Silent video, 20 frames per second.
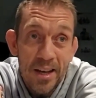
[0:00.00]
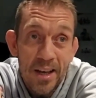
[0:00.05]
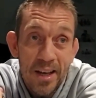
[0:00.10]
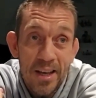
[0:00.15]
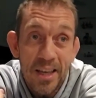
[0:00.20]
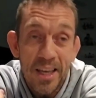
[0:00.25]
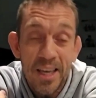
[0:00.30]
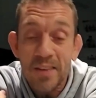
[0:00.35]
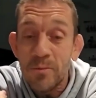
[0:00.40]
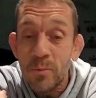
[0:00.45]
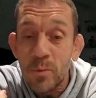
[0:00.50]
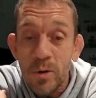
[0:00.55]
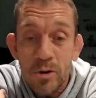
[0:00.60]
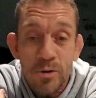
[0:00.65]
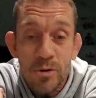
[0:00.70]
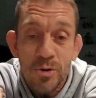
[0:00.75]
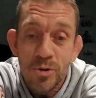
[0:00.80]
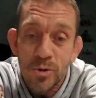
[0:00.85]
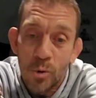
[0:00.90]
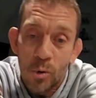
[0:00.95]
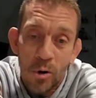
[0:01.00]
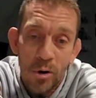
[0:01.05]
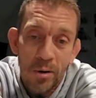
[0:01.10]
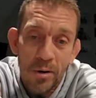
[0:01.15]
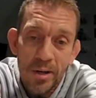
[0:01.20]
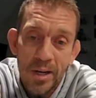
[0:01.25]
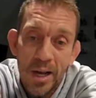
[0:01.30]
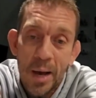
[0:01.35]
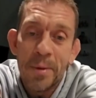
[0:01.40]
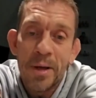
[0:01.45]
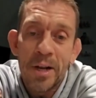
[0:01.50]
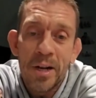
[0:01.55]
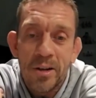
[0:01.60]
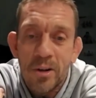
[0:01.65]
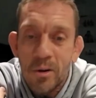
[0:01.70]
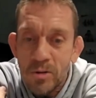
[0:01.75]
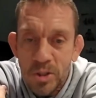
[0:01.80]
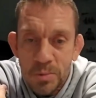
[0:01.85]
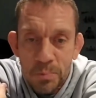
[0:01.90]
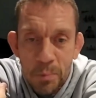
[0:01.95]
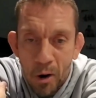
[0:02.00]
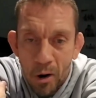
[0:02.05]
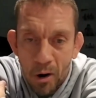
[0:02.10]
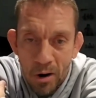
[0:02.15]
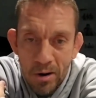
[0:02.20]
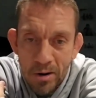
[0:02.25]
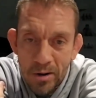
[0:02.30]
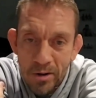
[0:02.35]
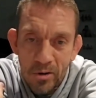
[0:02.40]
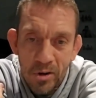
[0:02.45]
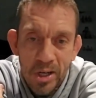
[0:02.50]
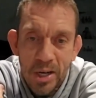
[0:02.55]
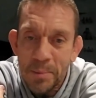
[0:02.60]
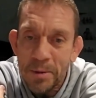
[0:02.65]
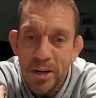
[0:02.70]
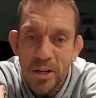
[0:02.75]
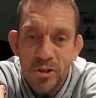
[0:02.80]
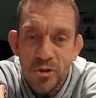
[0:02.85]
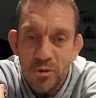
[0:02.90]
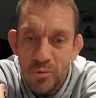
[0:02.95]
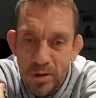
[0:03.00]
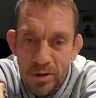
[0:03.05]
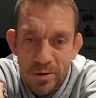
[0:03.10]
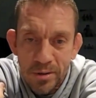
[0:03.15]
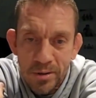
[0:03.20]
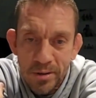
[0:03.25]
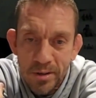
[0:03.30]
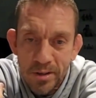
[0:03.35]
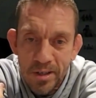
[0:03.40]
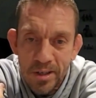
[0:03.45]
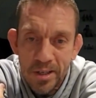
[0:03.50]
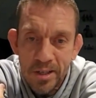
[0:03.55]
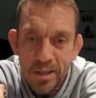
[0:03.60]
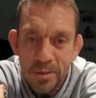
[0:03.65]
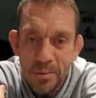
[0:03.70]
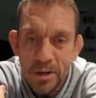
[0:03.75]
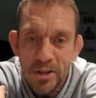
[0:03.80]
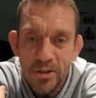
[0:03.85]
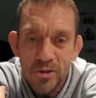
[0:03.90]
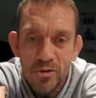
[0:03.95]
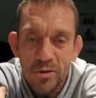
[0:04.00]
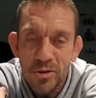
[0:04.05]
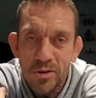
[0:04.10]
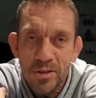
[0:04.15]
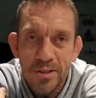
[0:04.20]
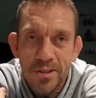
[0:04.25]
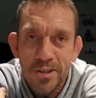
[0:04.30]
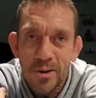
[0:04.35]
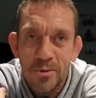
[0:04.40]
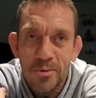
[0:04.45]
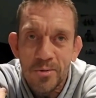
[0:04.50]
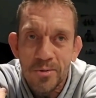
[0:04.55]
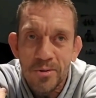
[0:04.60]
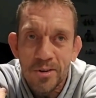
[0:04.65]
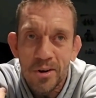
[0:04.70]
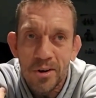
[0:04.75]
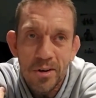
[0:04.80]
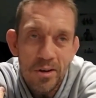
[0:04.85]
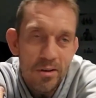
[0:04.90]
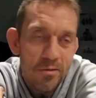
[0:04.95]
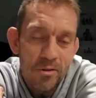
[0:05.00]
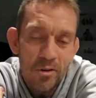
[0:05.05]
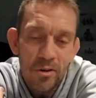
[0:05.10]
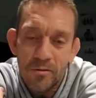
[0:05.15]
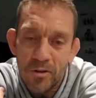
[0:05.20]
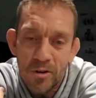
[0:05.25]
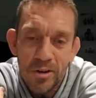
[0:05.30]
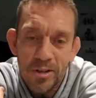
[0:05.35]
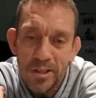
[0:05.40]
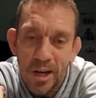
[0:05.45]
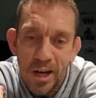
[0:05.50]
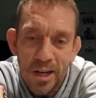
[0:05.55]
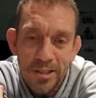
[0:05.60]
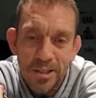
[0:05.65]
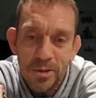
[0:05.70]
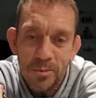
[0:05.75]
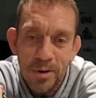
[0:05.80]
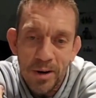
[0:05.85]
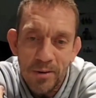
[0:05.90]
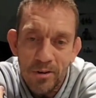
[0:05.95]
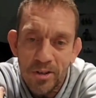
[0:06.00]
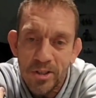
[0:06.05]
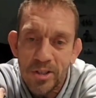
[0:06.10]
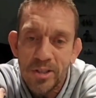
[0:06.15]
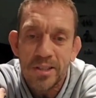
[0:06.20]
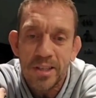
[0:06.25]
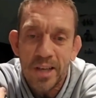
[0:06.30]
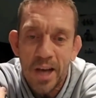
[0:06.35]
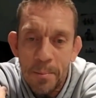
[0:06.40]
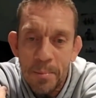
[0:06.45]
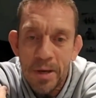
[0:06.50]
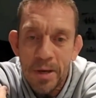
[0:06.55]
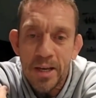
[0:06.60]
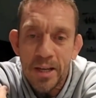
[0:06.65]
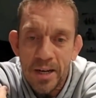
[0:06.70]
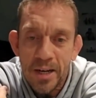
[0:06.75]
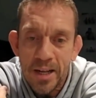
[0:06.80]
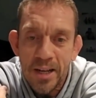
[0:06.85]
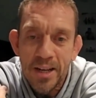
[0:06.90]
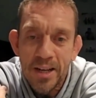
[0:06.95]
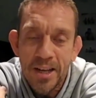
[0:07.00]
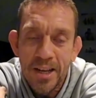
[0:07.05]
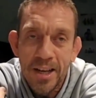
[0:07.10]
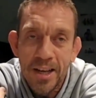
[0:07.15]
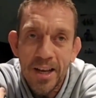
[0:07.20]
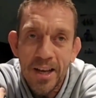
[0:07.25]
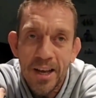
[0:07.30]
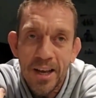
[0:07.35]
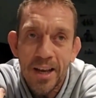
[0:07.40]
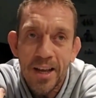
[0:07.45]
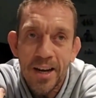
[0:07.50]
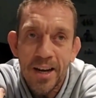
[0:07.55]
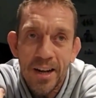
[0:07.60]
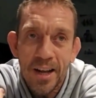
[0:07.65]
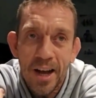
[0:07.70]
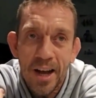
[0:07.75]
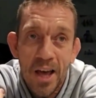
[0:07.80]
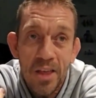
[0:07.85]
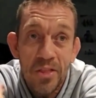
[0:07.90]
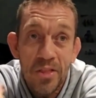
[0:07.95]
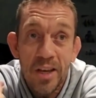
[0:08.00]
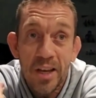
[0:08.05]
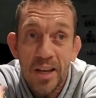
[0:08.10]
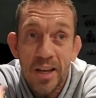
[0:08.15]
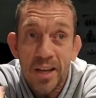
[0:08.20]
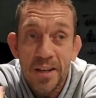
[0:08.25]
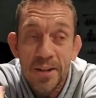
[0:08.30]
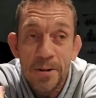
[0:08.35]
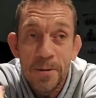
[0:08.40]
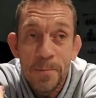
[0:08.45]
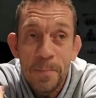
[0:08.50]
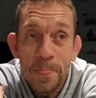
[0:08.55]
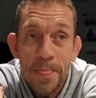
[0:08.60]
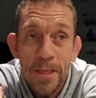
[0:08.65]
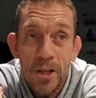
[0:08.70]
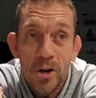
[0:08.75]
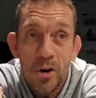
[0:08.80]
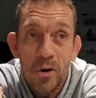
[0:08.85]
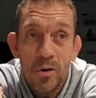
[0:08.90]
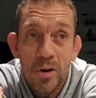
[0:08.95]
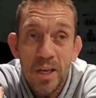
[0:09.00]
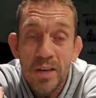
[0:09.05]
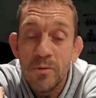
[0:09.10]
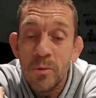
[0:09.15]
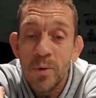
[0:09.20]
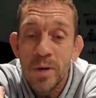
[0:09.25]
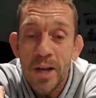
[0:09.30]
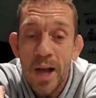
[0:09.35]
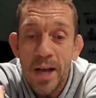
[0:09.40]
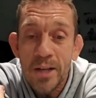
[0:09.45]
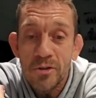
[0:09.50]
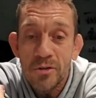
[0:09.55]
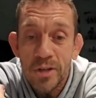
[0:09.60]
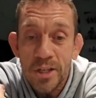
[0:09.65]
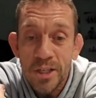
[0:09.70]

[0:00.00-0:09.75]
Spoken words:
even when you're sore, come in and don't spar, come in and drill, and don't, if you're exhausted, or whatever, just come in. And I think, even when guys are